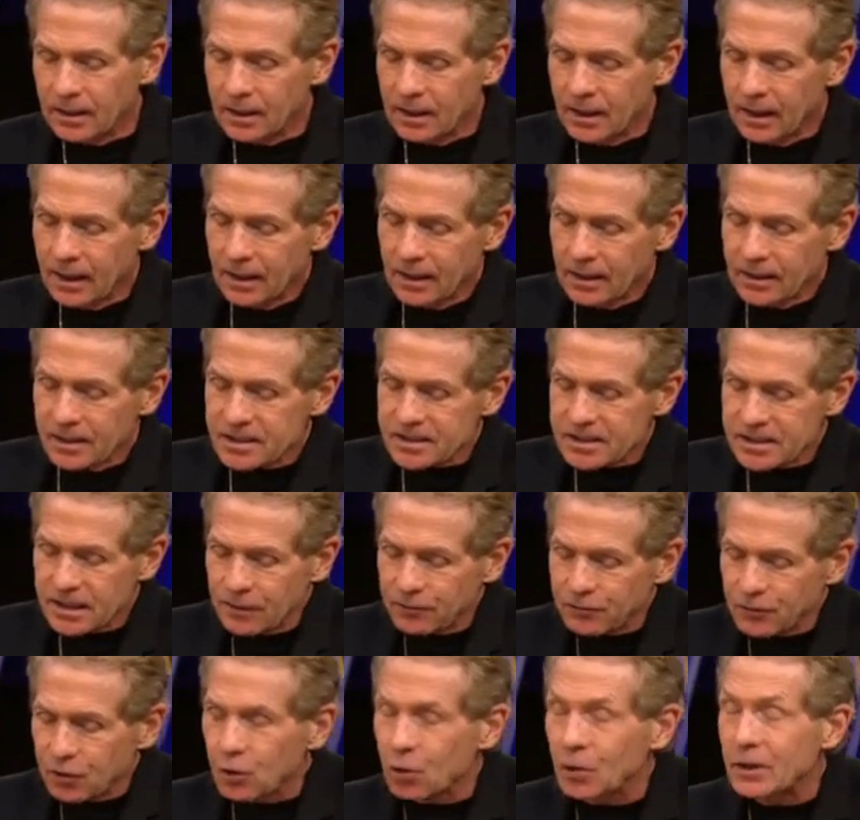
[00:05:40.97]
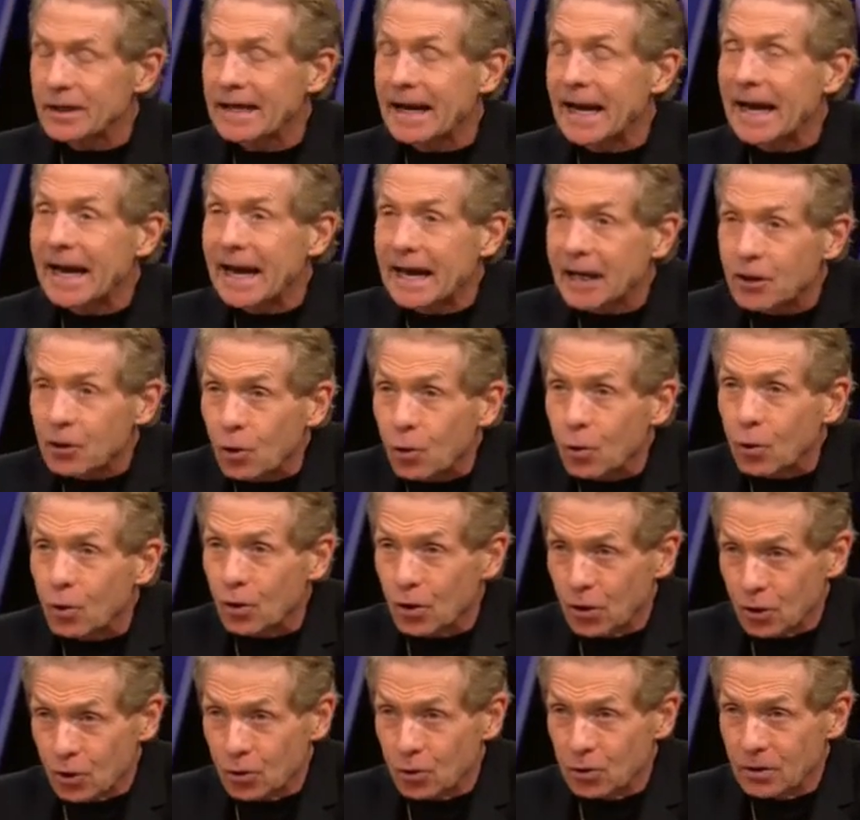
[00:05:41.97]
Steph Curry at
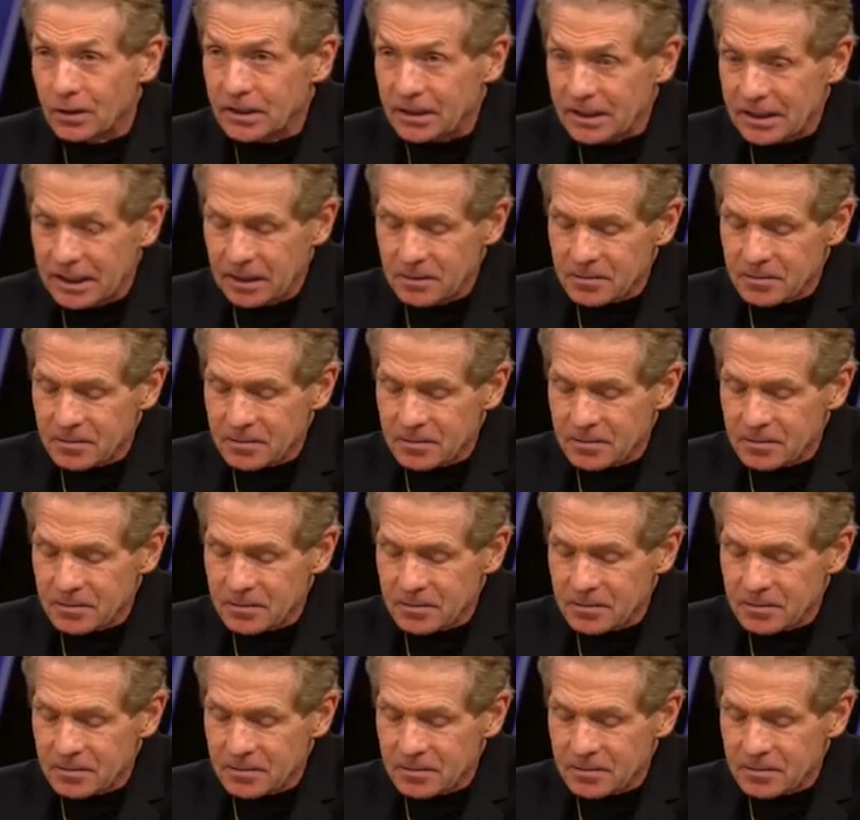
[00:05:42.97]
Oracle in Game